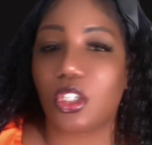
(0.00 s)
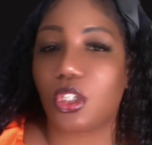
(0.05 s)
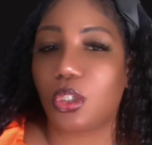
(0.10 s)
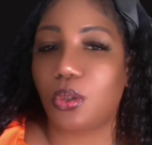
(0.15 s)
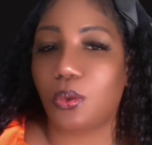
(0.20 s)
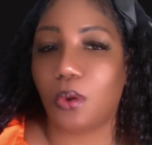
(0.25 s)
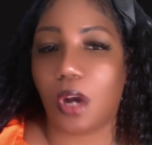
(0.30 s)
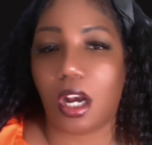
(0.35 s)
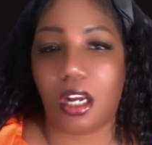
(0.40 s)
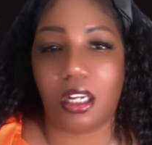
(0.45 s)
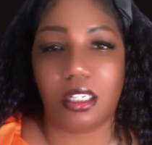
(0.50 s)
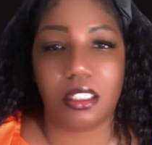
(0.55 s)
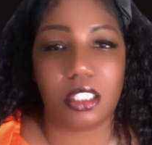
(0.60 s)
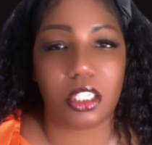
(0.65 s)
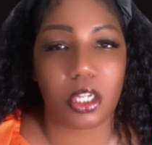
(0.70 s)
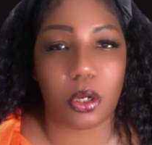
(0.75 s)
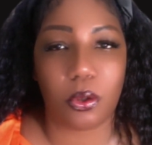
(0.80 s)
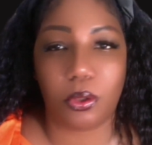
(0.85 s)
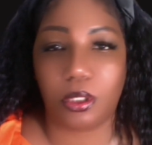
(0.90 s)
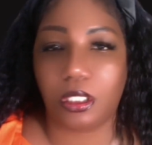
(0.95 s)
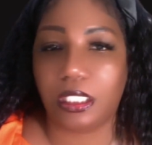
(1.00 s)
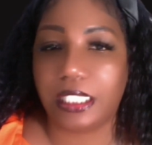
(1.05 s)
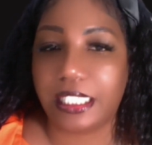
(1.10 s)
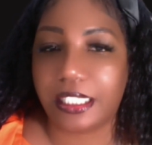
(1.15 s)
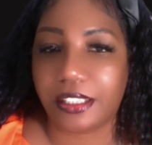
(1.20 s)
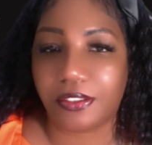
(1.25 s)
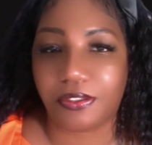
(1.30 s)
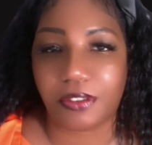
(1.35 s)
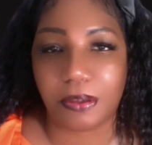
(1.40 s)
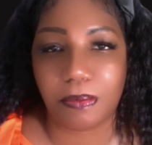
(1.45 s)
to a totally
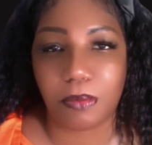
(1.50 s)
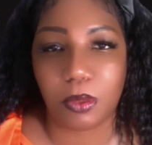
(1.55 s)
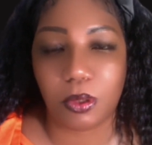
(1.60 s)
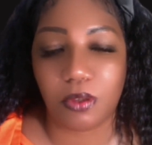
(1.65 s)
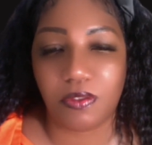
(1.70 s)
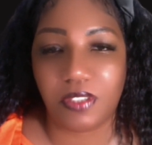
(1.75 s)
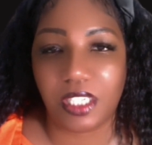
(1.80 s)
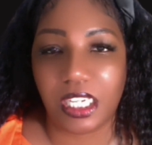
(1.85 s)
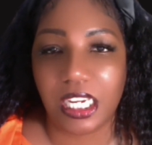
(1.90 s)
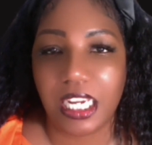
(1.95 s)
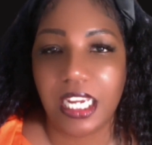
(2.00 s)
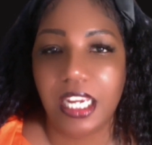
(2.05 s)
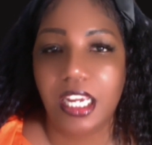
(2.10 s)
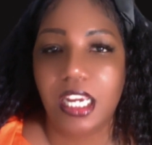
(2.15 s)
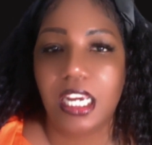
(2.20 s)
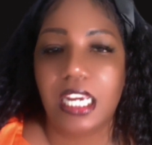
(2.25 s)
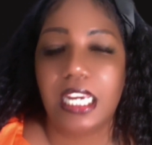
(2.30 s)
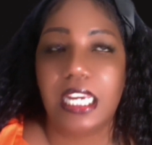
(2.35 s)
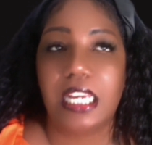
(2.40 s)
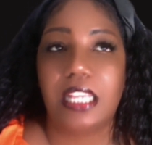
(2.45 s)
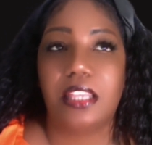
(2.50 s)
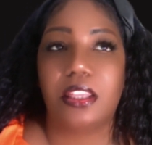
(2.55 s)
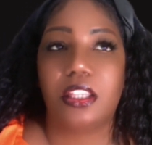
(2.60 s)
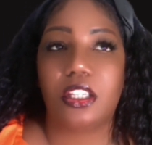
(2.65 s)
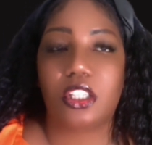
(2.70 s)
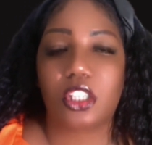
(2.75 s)
different movie. The